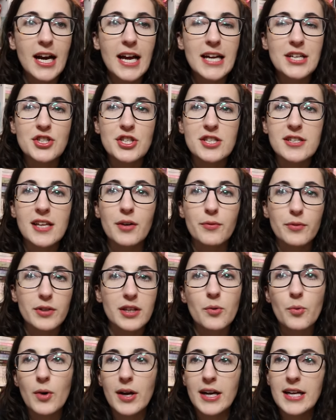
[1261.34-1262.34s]
and just like
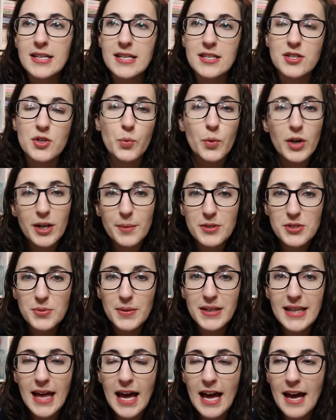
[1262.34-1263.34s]
really wanted it to work
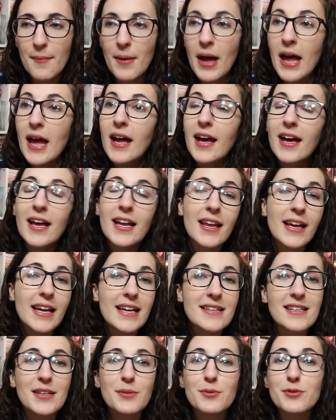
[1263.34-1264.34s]
between them. And like
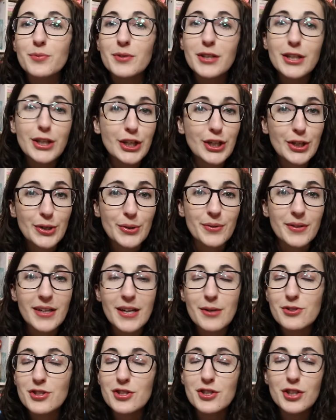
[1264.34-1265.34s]
I said, it was really cute.
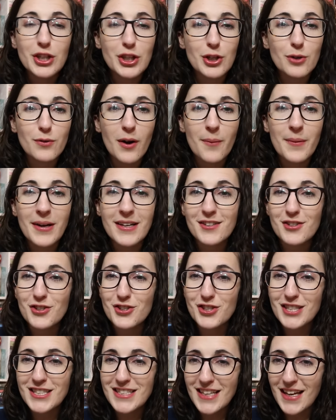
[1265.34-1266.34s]
It was just a cute romance.
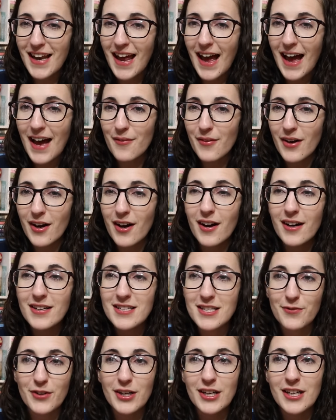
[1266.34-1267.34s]
She did have a
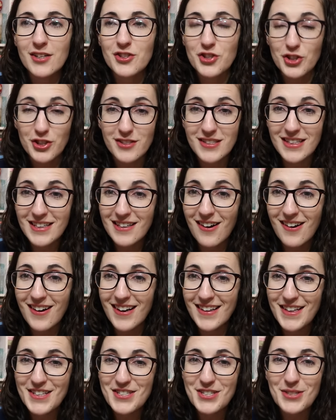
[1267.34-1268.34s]
different jersey
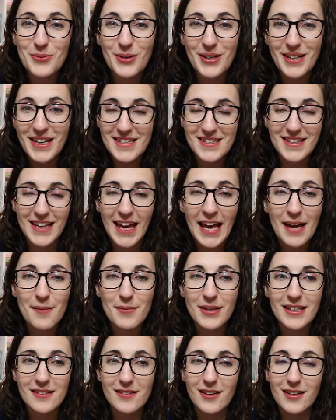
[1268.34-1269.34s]
on that she wore to his game,
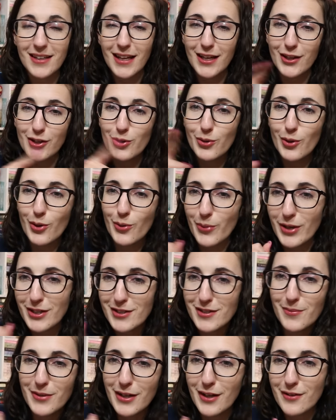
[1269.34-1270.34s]
and he's all like, you don't wear
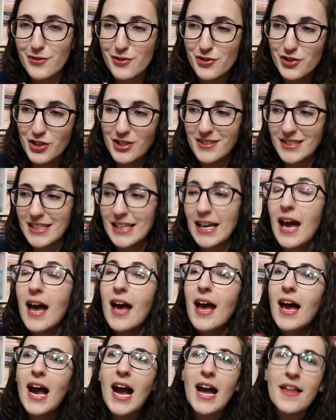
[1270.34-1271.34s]
someone else's jersey.
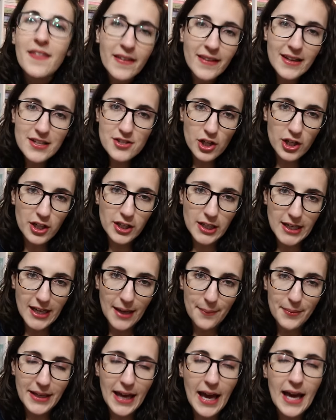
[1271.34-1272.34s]
And then they start hooking
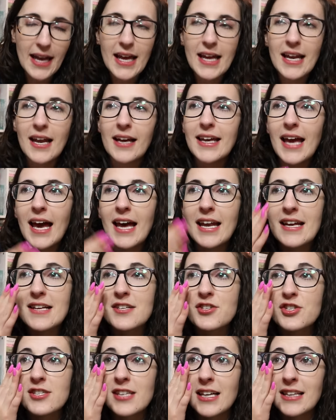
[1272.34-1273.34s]
up again, and again,
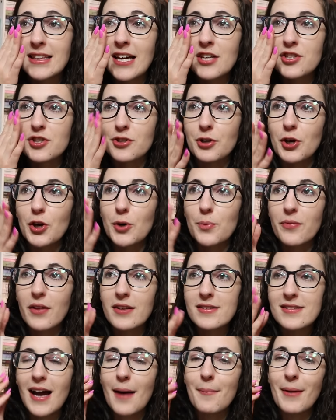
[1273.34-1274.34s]
it's just like that trope
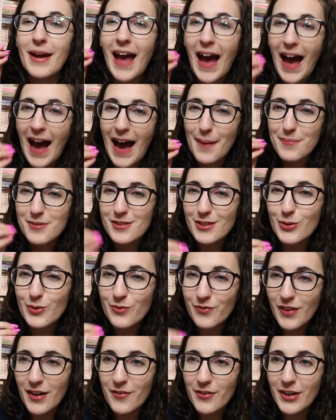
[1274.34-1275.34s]
that's not my
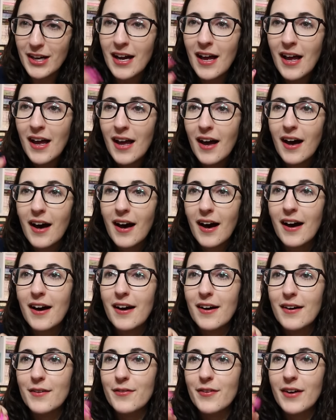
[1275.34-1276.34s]
absolute favorite
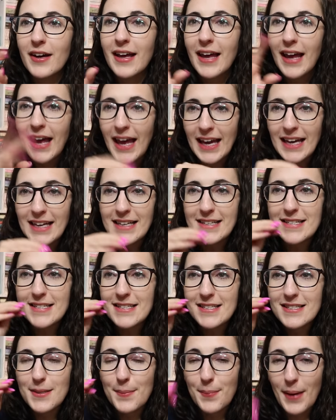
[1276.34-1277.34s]
of hate
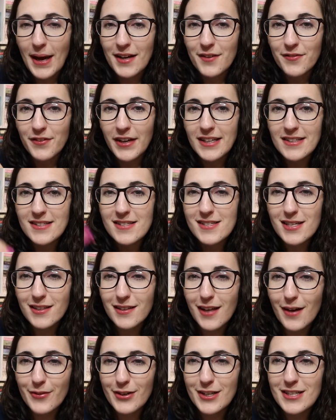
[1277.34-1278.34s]
to benefits to
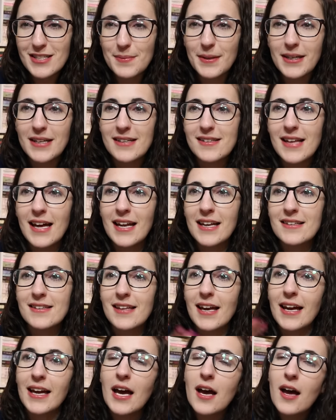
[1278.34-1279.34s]
lovers, because then it's
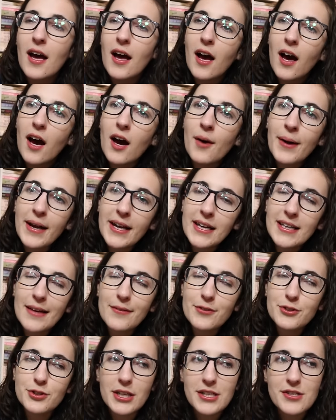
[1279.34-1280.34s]
like, oh, I could
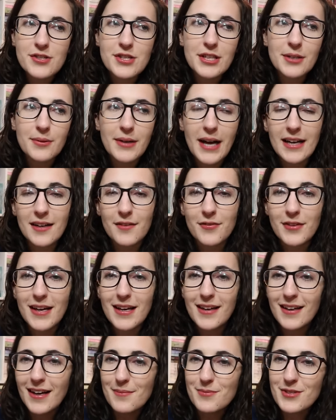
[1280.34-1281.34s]
never trust you kind of
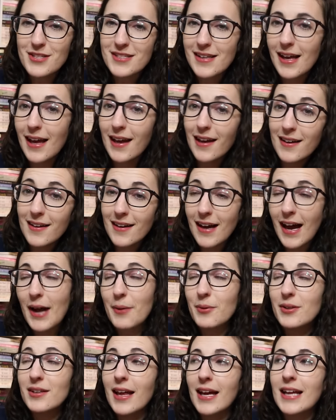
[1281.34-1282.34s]
thing. And I'm just like, I
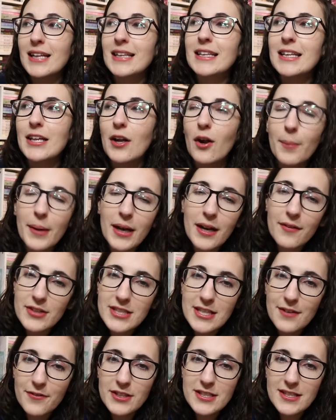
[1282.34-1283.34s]
would like a little bit of a
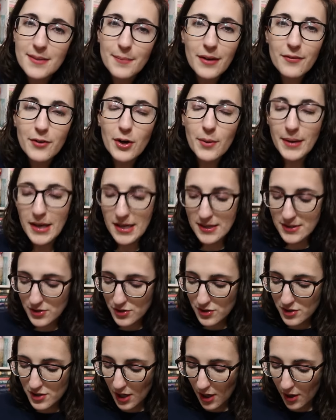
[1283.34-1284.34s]
difference in my
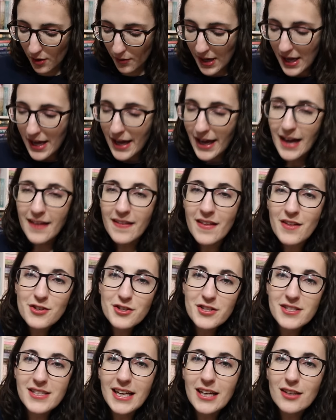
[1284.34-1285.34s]
romance. So, and then
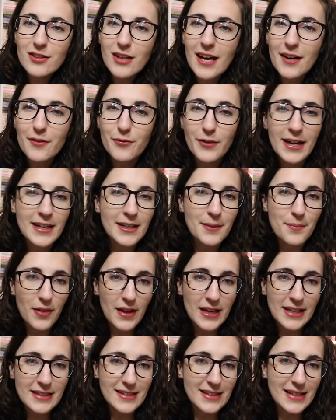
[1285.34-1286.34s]
there's just like a lot of random
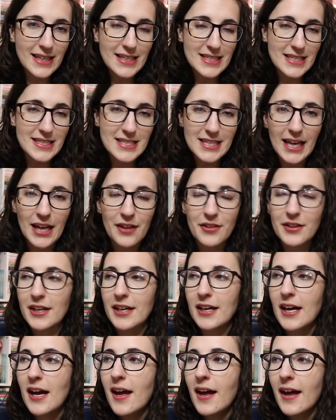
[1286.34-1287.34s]
things that they did
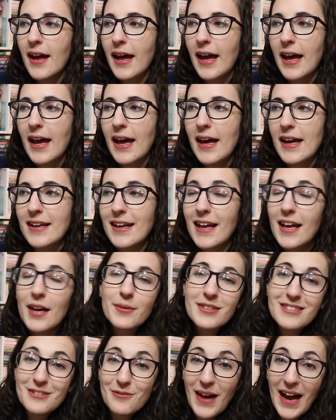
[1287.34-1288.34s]
together, and it
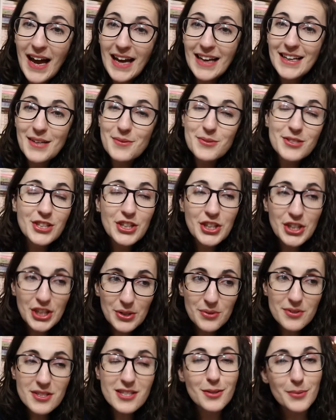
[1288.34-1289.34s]
was fine. It was
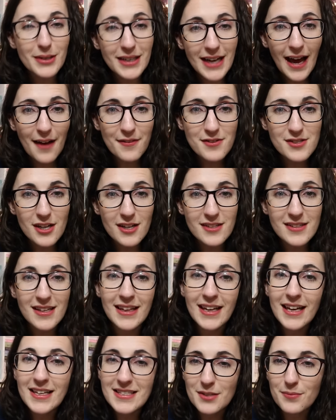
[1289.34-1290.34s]
cute. 3.5 stars. I
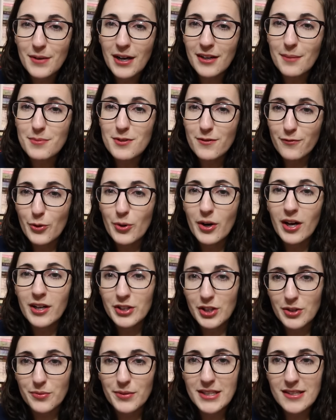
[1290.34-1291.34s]
think I did round up to 4 on
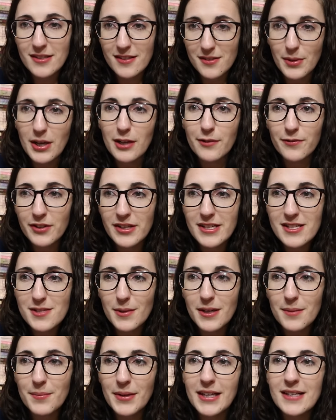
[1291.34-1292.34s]
Goodreads as well for this
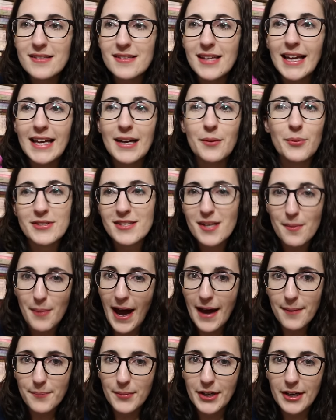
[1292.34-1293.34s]
one, because like, it wasn't a
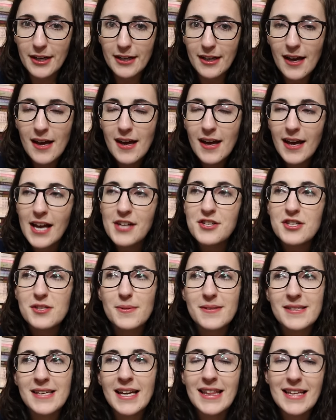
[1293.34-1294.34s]
bad book. It just
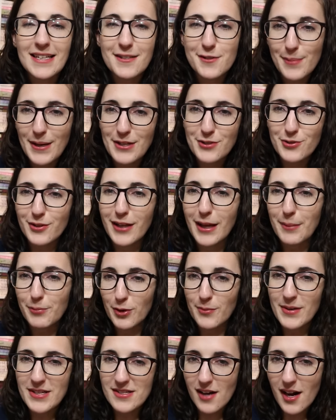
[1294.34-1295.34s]
wasn't anything special, like
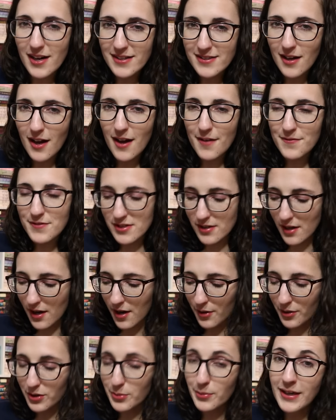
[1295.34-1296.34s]
blow my socks off.
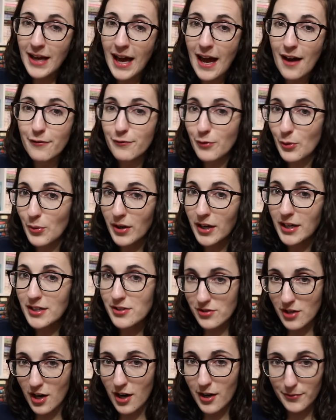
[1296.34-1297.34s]
So 3.5,
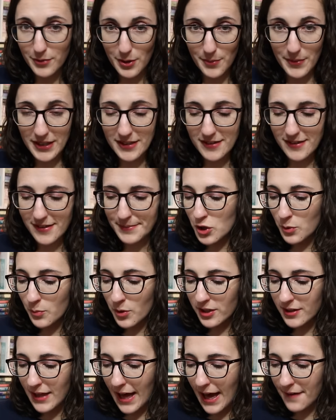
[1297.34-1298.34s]
4-star romance. 2
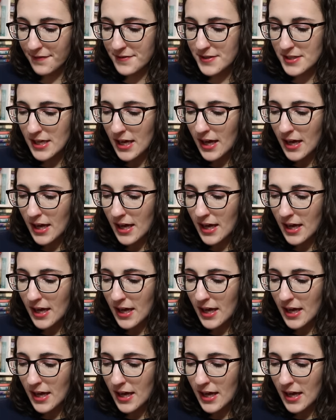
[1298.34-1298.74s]
more left.